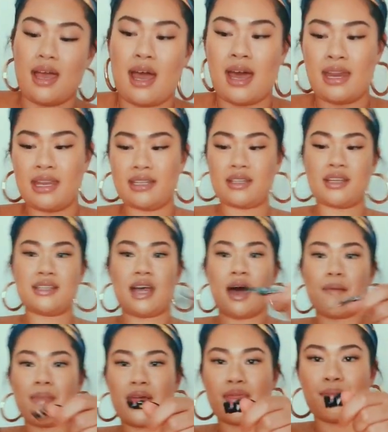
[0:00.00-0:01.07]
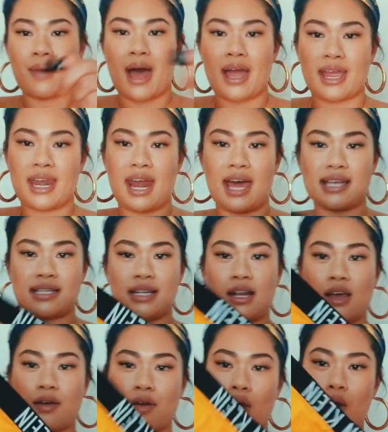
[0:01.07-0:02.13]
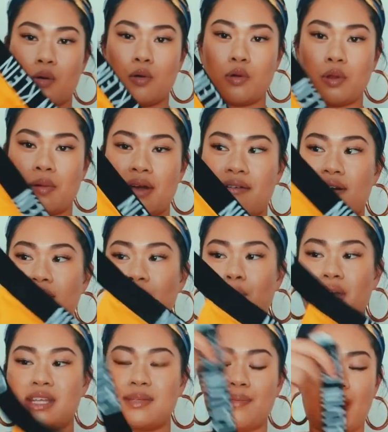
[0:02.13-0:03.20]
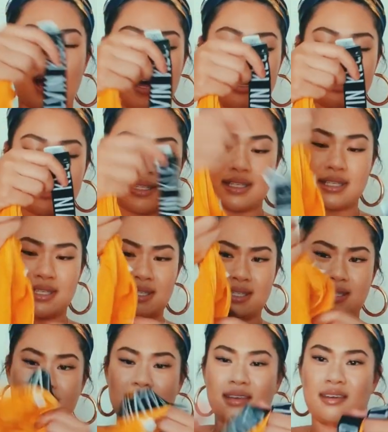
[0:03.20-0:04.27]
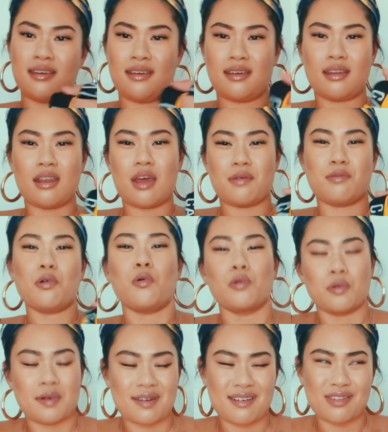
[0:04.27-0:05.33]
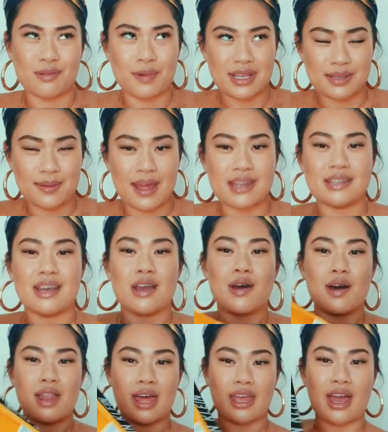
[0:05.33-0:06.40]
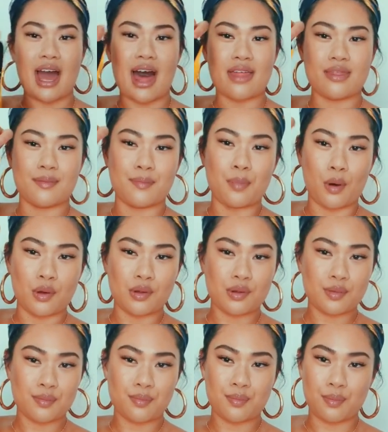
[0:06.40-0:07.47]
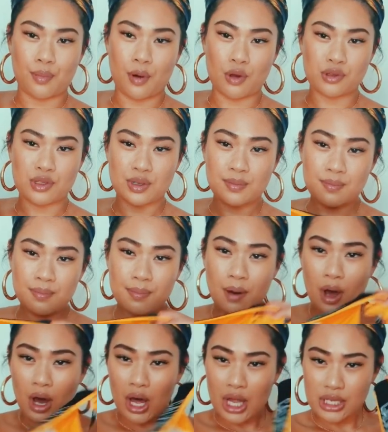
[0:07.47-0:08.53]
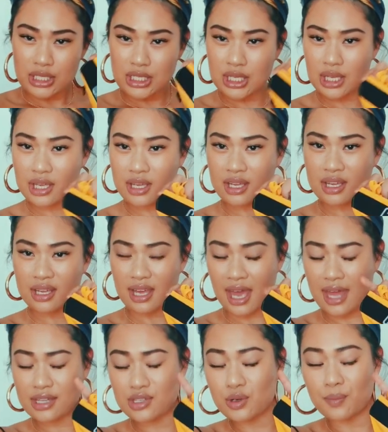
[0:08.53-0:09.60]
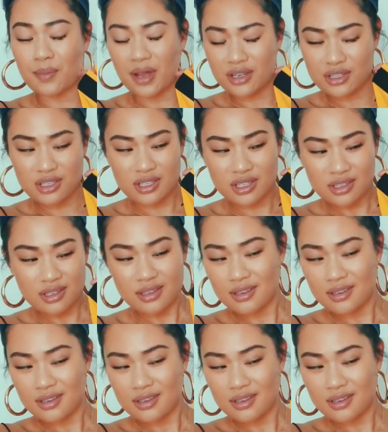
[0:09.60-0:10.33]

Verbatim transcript: And it does up at the back and it has the logo all the way around the waistband. No, not all the way around the waistband. Like at the bo bottom part, that's your butt.